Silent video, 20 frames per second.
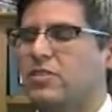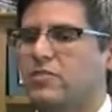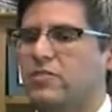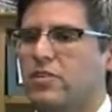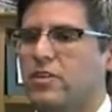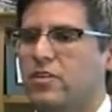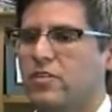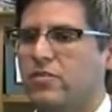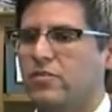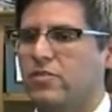of,
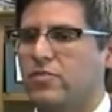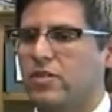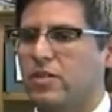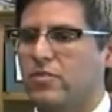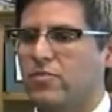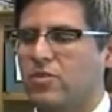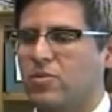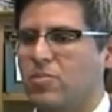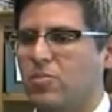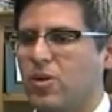of, of
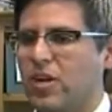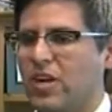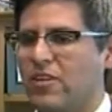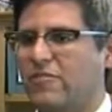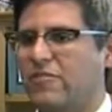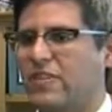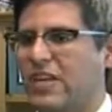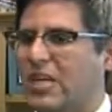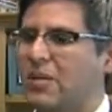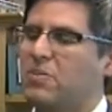the Brown
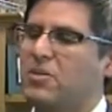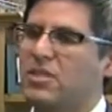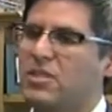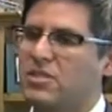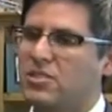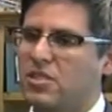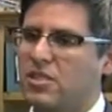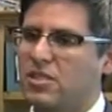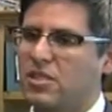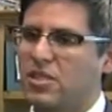family is
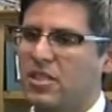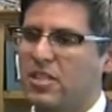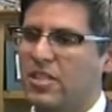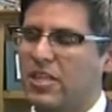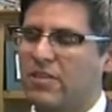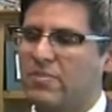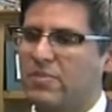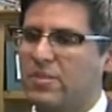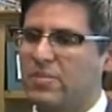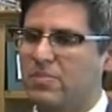that they have
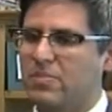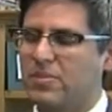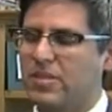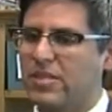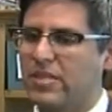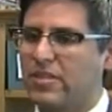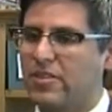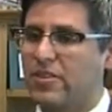been big